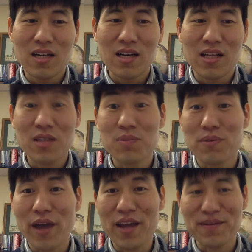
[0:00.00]
Let us
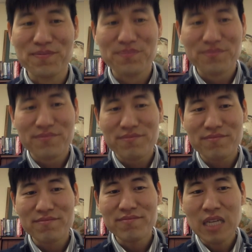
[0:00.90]
pray.
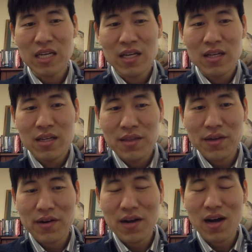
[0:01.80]

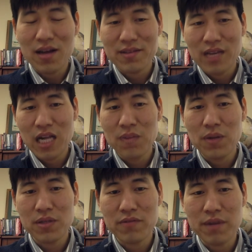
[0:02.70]
Dear God, help
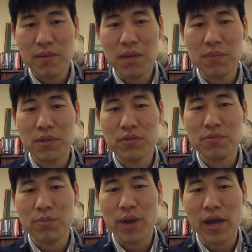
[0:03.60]
us remember to
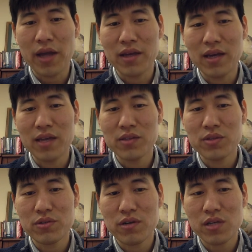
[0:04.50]
pray and to
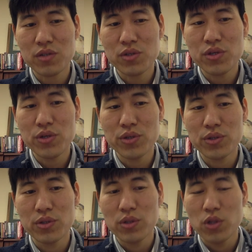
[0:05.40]
trust you
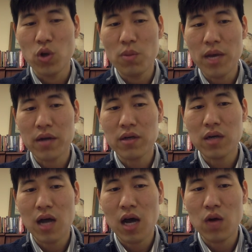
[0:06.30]
no matter
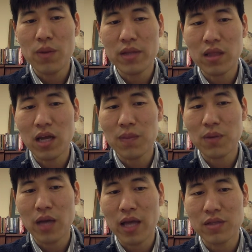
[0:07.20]
how bad life
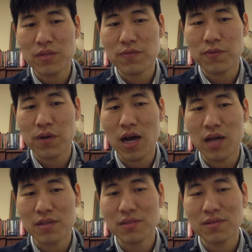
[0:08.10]
gets for
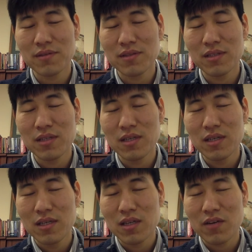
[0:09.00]
us.
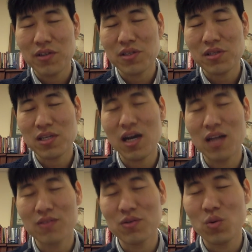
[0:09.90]
Gracious God,
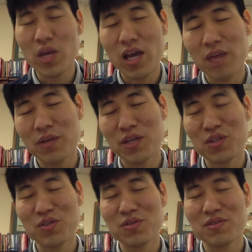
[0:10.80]
we have
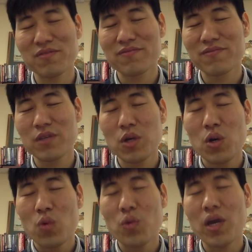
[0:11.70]
issues.
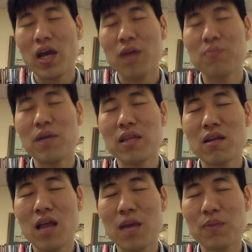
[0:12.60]
We have many
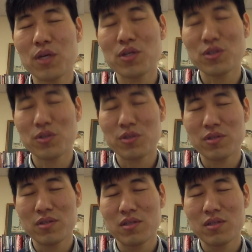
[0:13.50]
life issues.